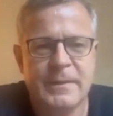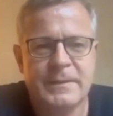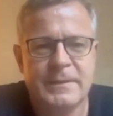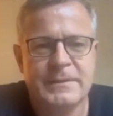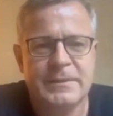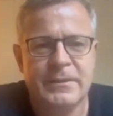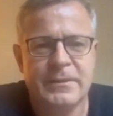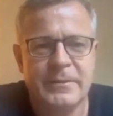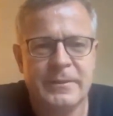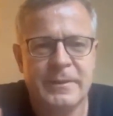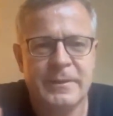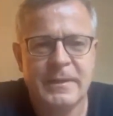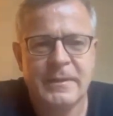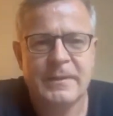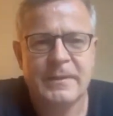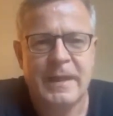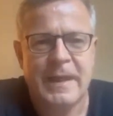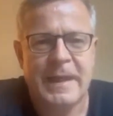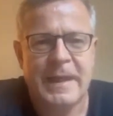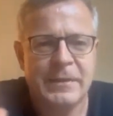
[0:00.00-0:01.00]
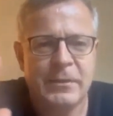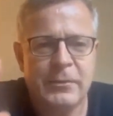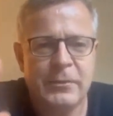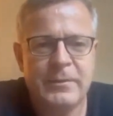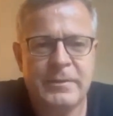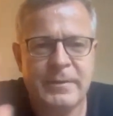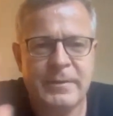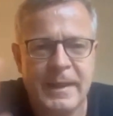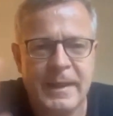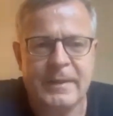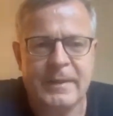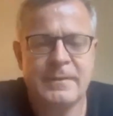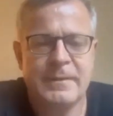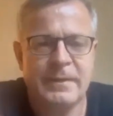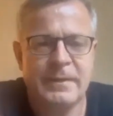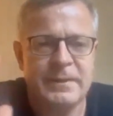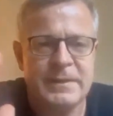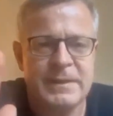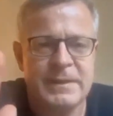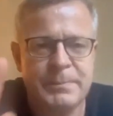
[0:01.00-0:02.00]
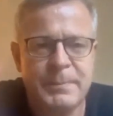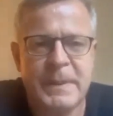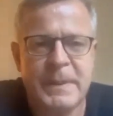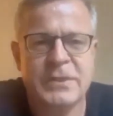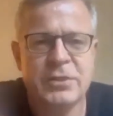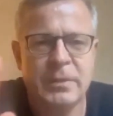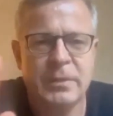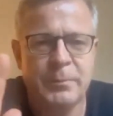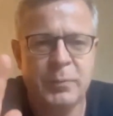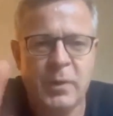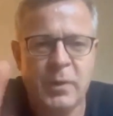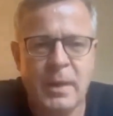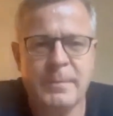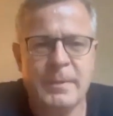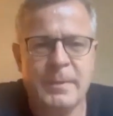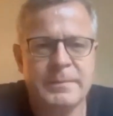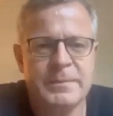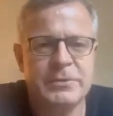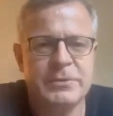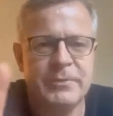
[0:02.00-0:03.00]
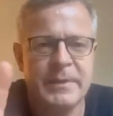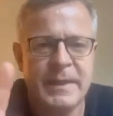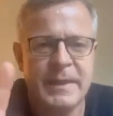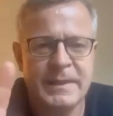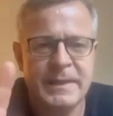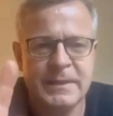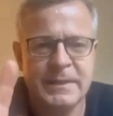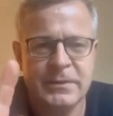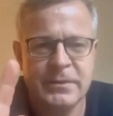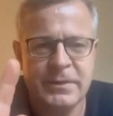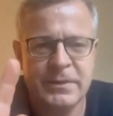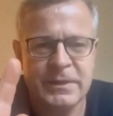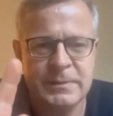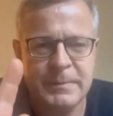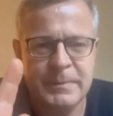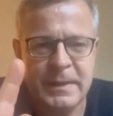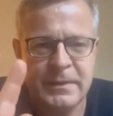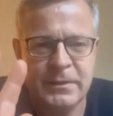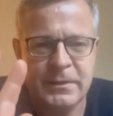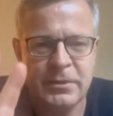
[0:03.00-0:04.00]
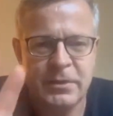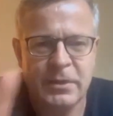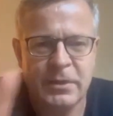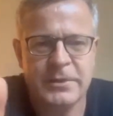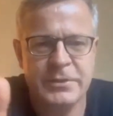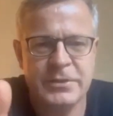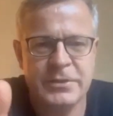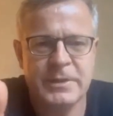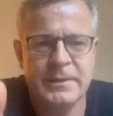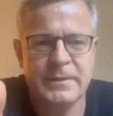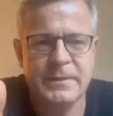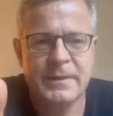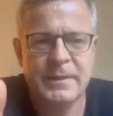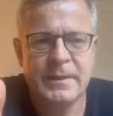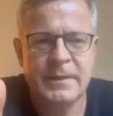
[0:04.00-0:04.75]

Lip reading: So I don't think there are special problems relating to this methodology